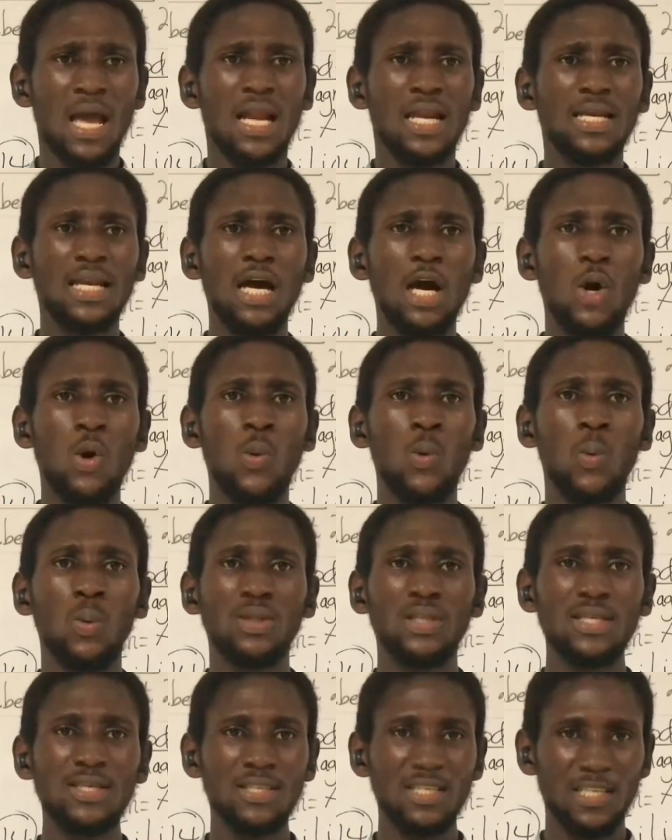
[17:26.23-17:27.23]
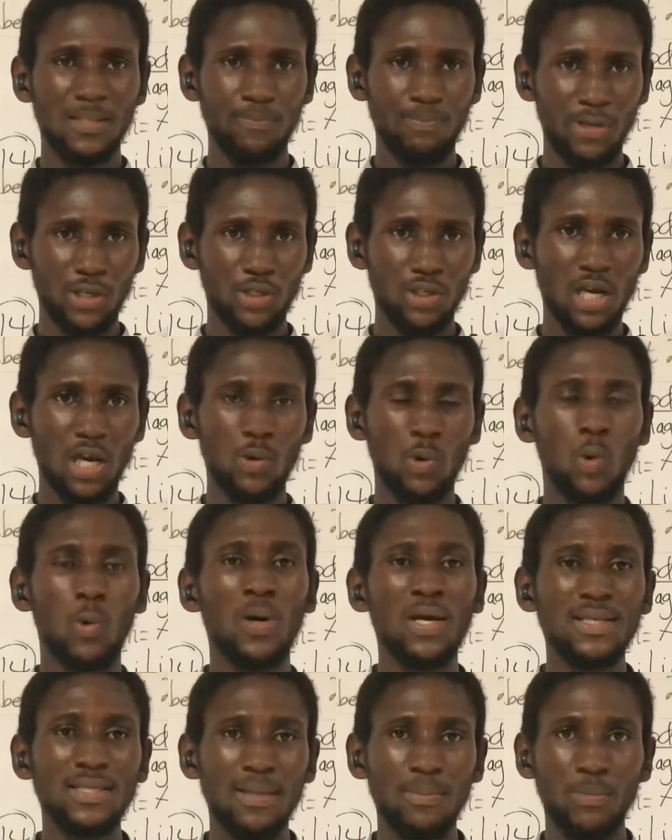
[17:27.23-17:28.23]
Now, this is a special
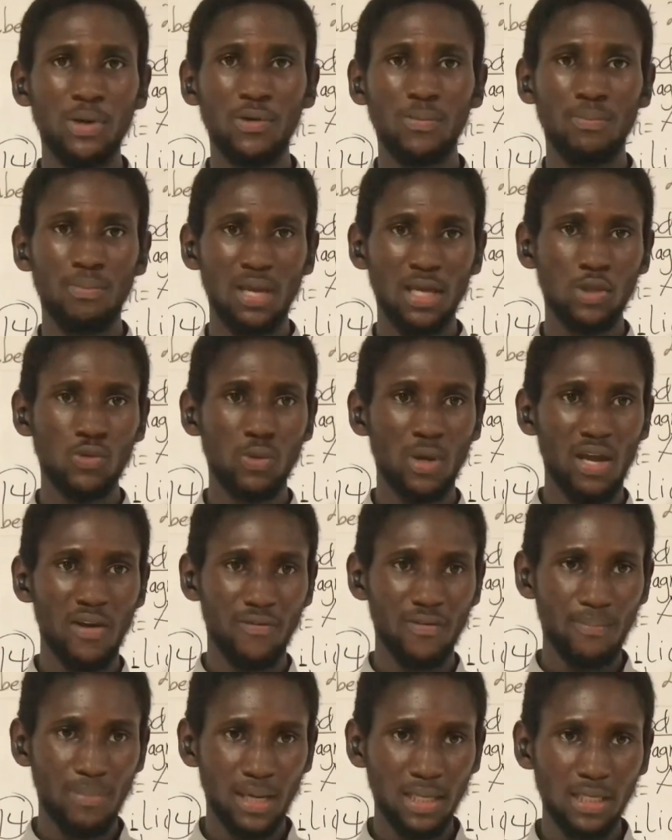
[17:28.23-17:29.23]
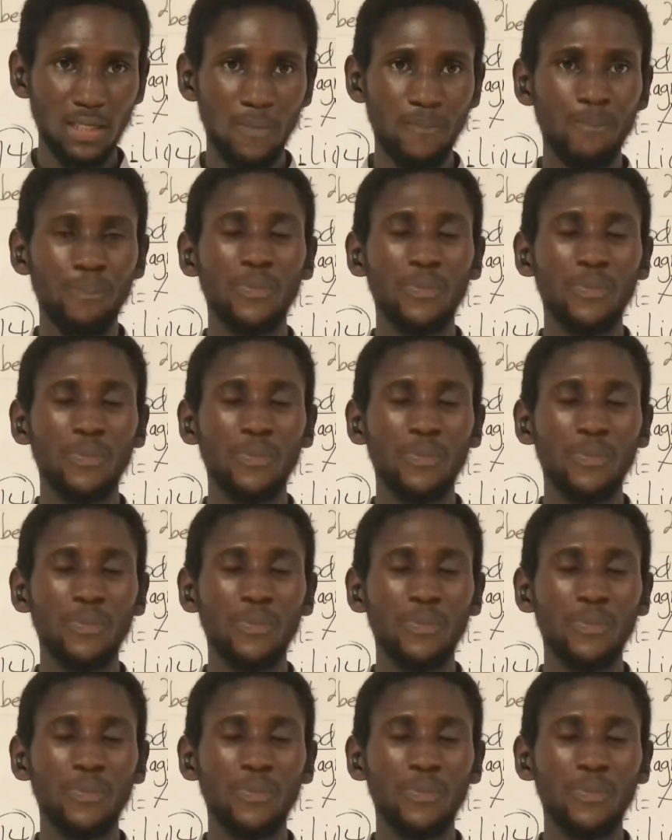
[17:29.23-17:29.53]
request I'm going to make to everybody.